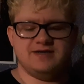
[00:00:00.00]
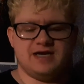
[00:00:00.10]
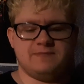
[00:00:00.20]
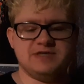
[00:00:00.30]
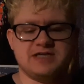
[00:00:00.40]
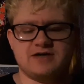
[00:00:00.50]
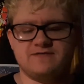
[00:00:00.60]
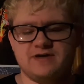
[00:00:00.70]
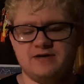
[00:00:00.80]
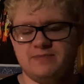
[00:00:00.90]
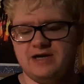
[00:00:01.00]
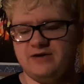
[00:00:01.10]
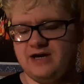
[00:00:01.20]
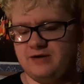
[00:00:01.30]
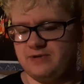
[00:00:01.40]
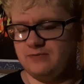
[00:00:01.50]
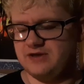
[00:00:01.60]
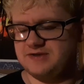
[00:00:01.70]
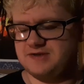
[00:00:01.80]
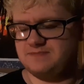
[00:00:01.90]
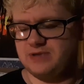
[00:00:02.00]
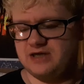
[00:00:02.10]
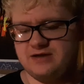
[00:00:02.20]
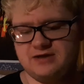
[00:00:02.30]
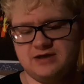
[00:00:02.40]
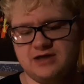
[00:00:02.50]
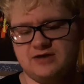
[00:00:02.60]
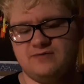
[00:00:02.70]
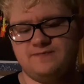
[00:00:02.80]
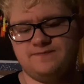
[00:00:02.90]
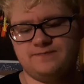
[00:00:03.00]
I'd be terrified of my, out of my wits. But, you know,